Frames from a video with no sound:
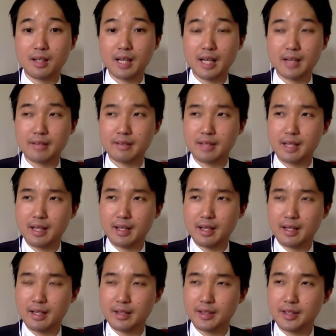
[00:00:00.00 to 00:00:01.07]
And
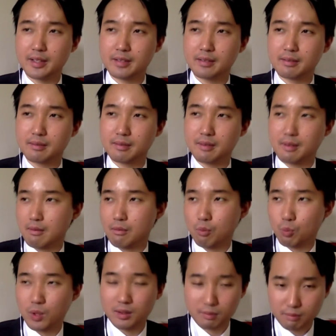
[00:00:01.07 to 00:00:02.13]
I think,
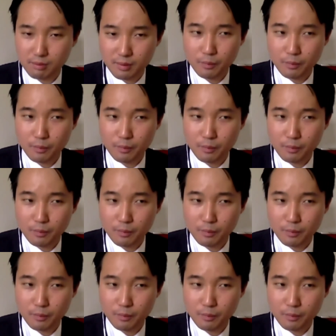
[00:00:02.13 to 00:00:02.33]
well,